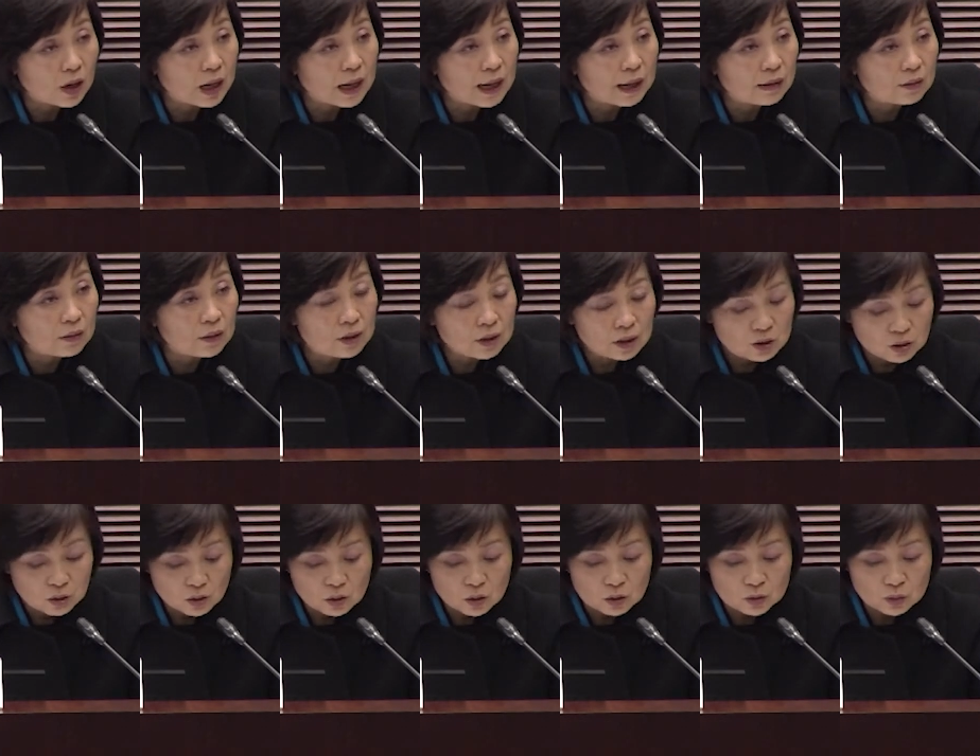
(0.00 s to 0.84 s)
New
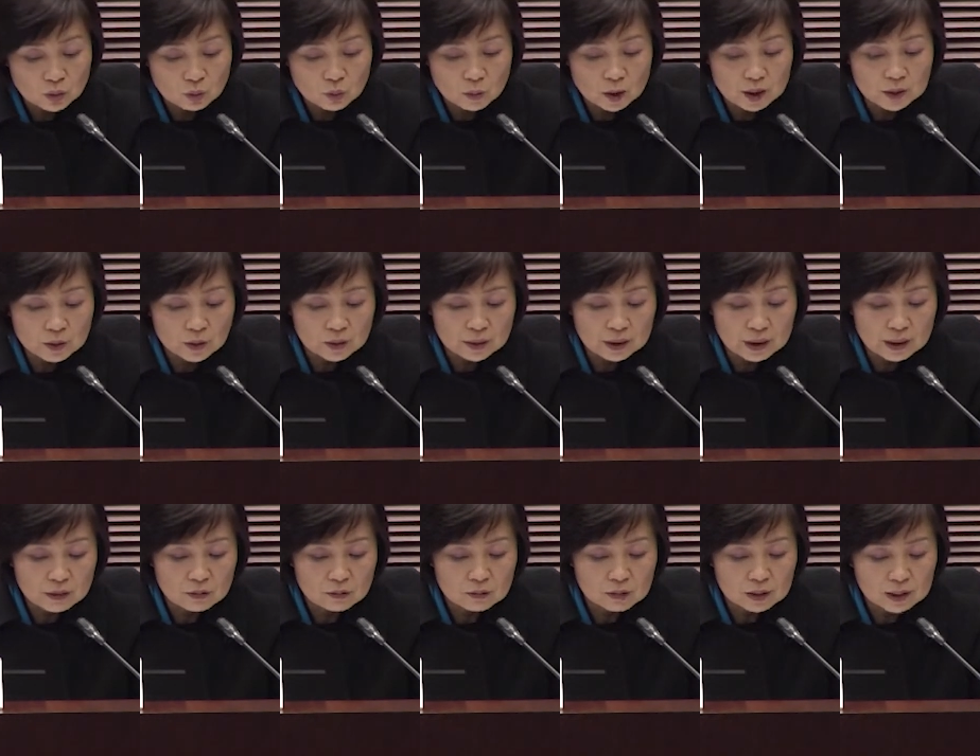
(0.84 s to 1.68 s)
Territories
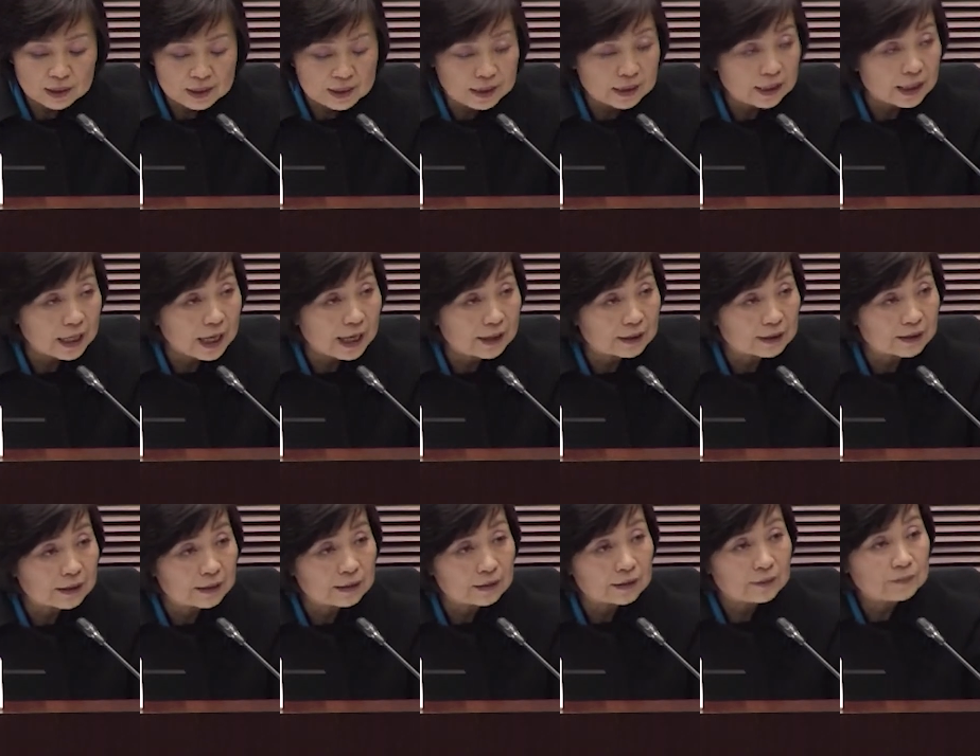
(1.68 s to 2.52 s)
North
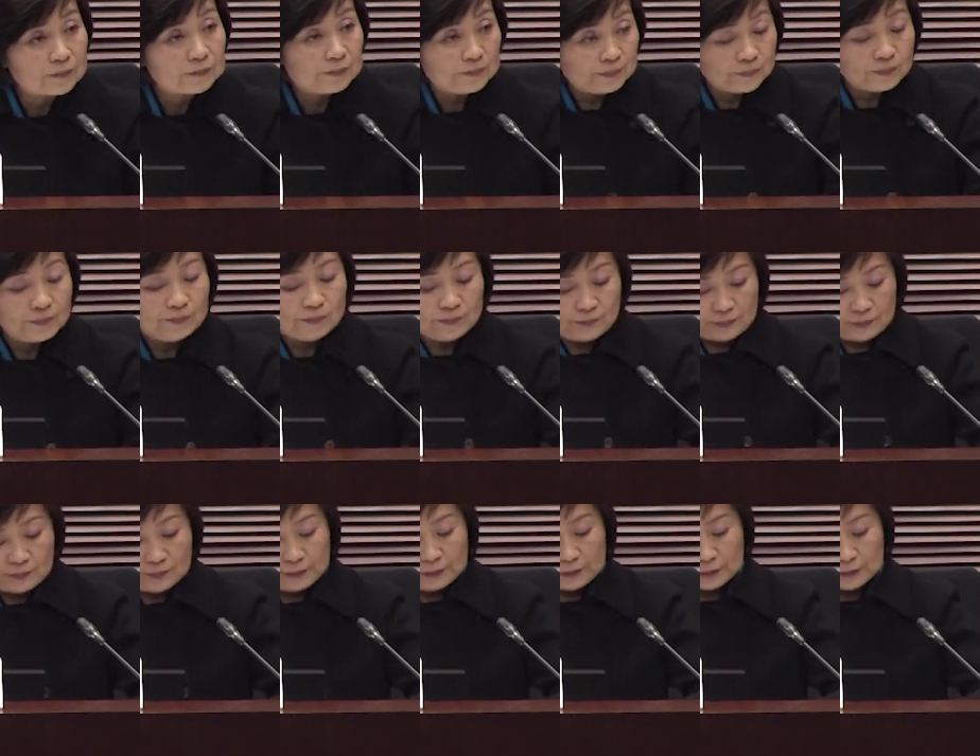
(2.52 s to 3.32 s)
boarding